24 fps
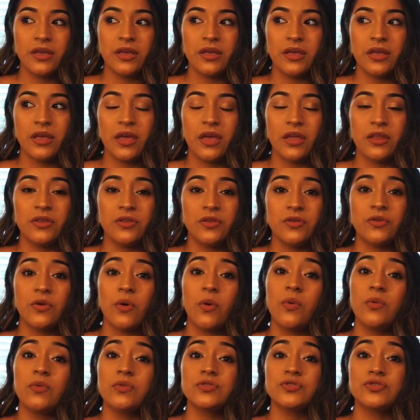and you
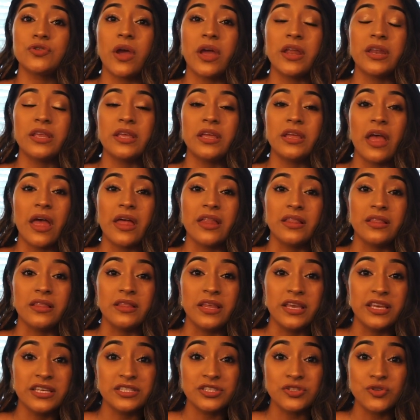don't try to at
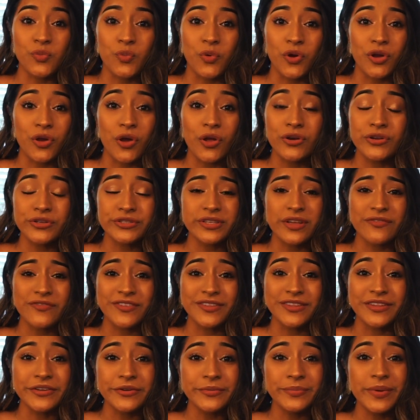least work on yourself a
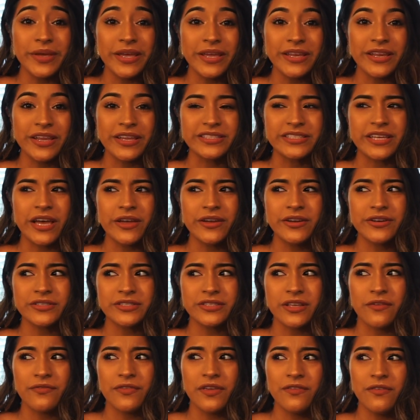little bit and tell
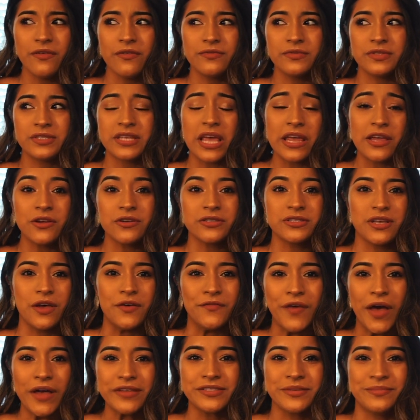yourself, even psych
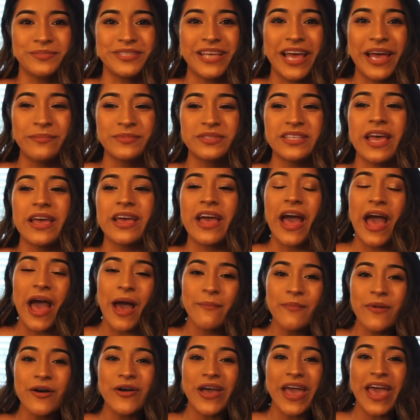yourself out sometimes, like,
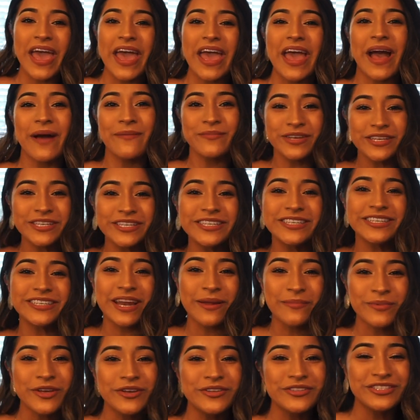I'm okay, I'm good,
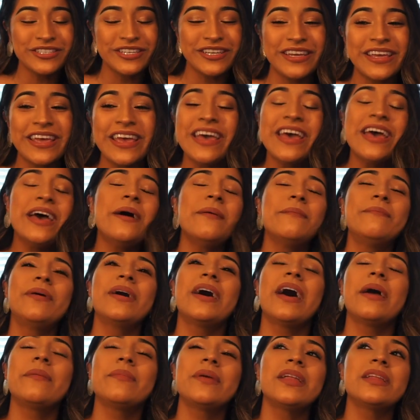I'm Gucci.
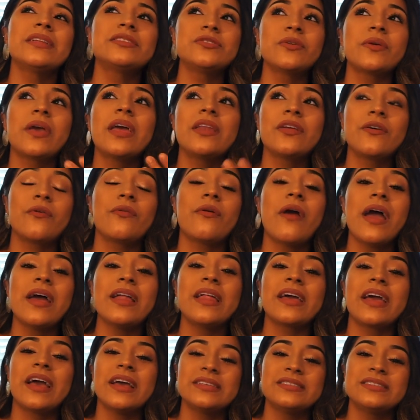But I mean, it's okay to cry,
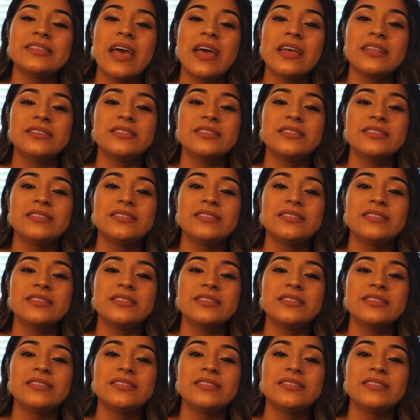like I said,